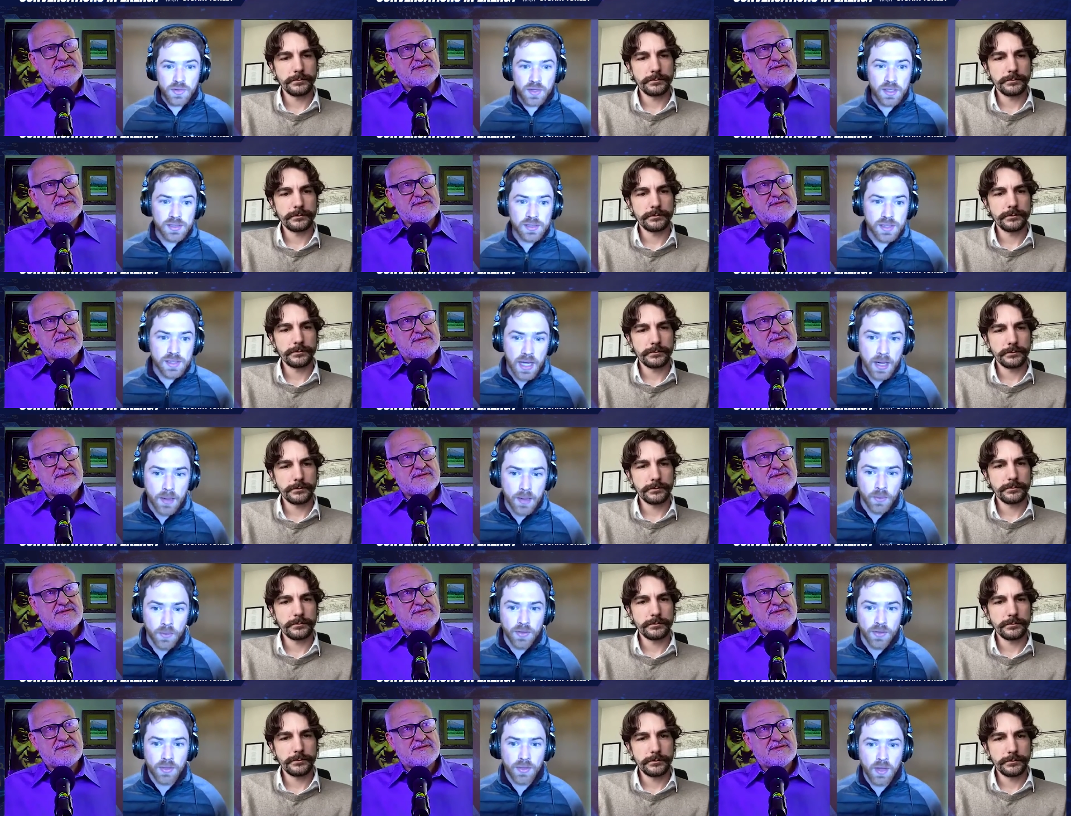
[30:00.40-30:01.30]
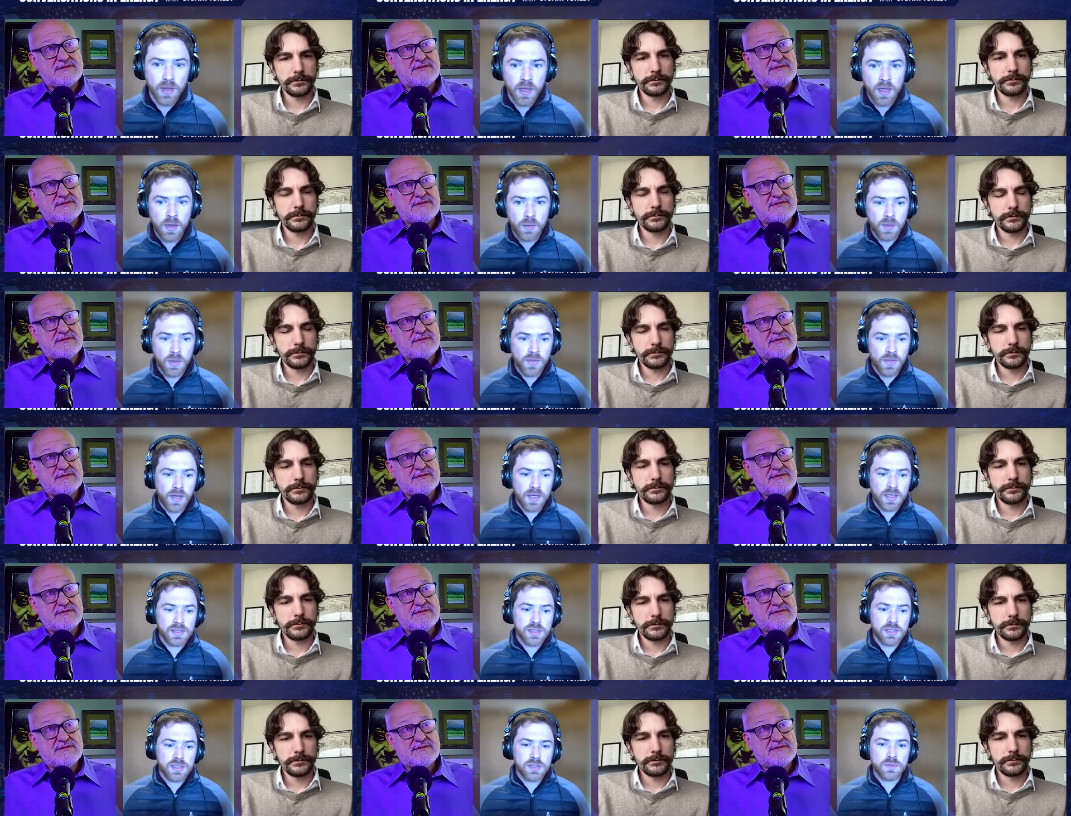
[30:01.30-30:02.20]
Speaker 1: with his time with with
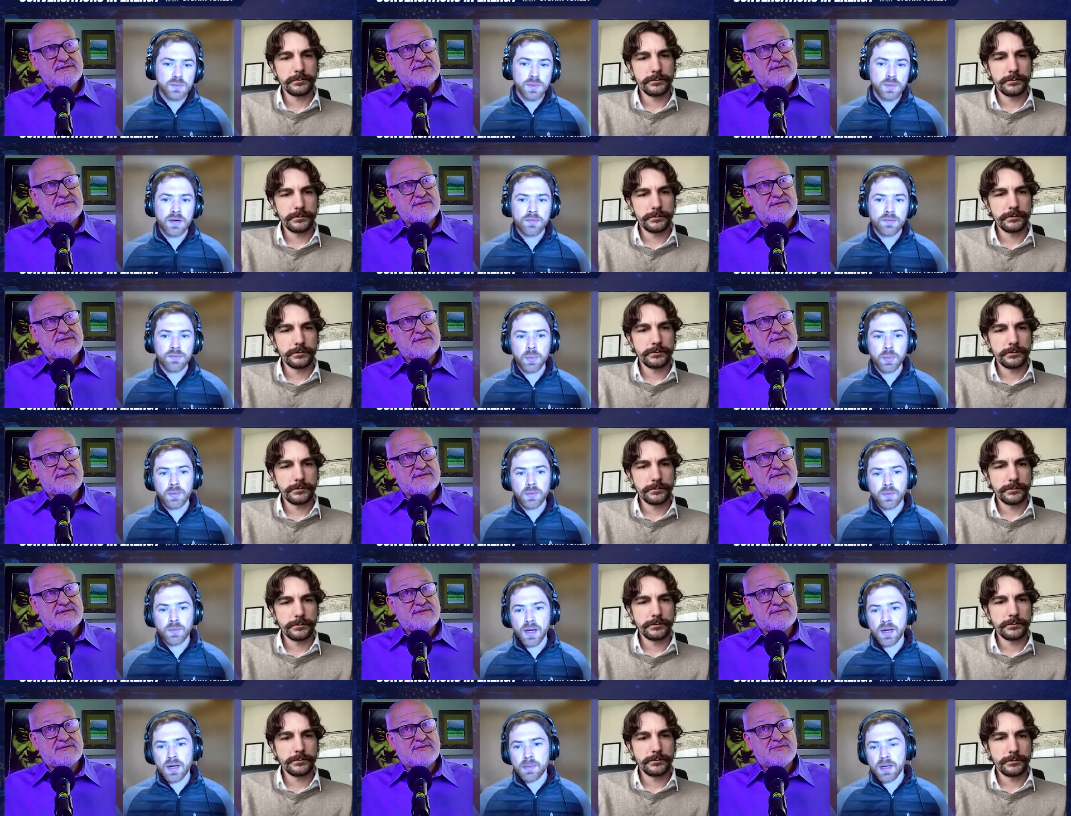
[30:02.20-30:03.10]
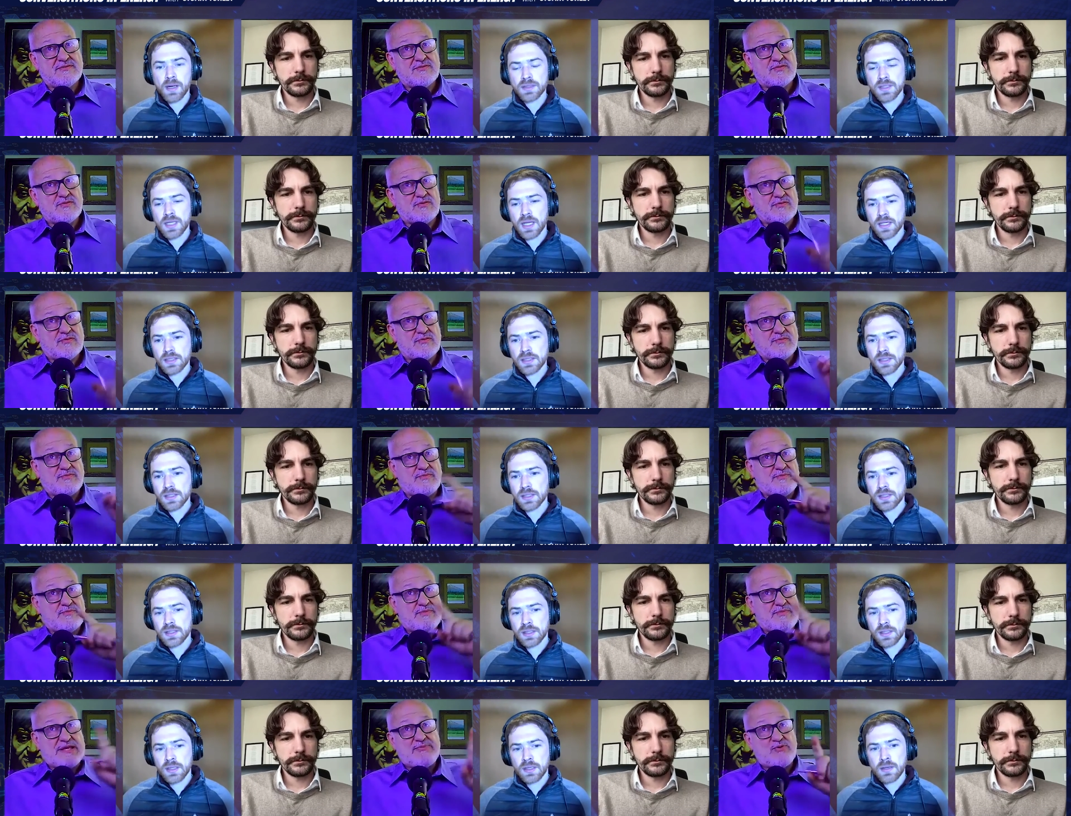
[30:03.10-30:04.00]
us too, whenever we write about
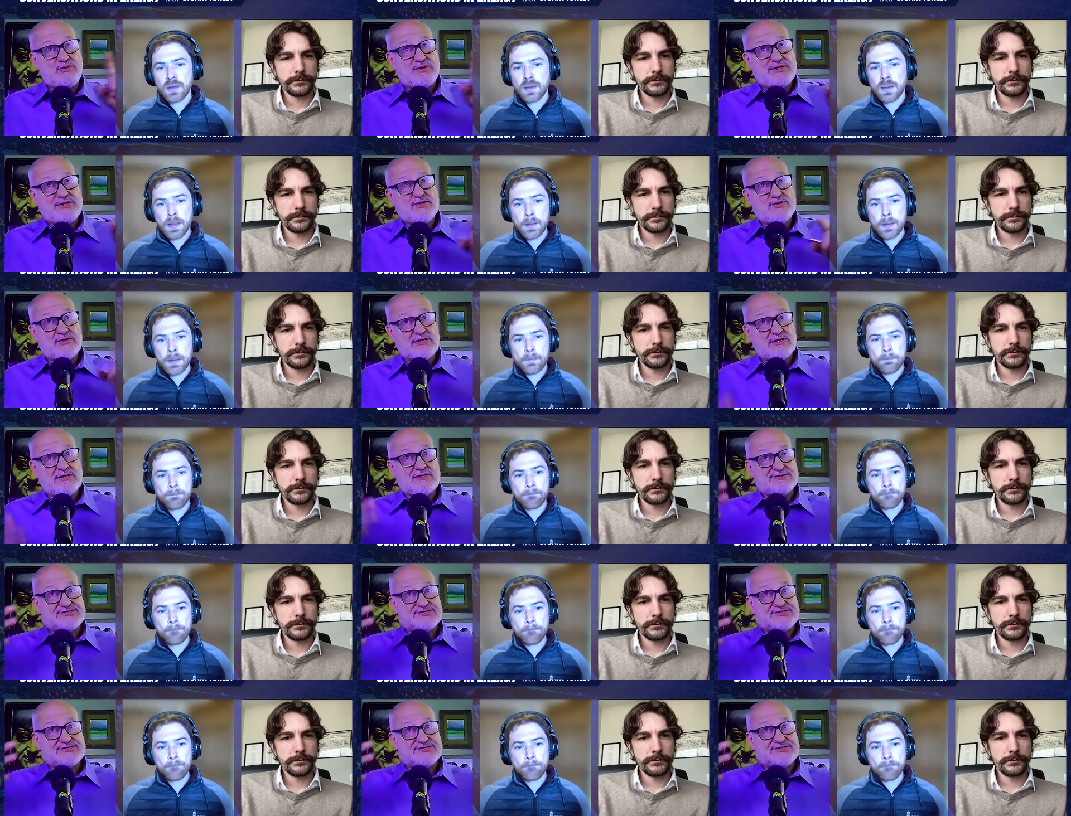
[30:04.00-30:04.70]
Texas.
Speaker 2: Maybe we do a little